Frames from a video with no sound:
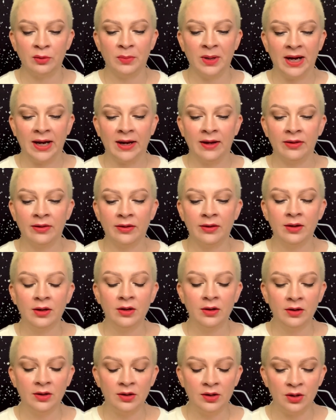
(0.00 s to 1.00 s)
path.
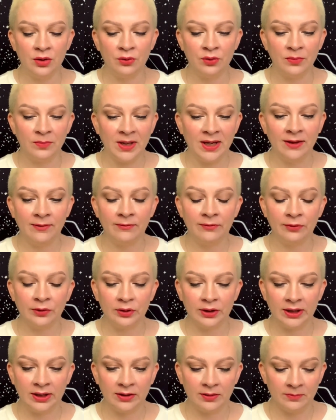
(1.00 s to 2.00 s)
You remain
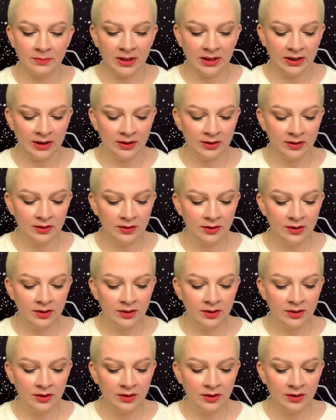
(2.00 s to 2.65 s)
fully committed.